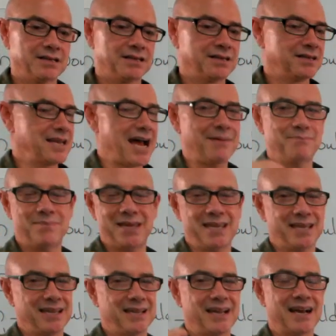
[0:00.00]
Not
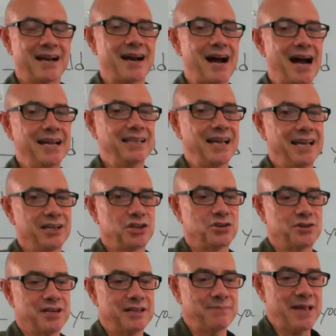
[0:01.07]
me. I like
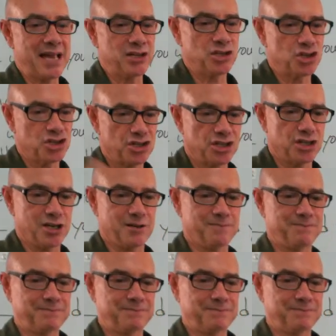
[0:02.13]
cream and sugar.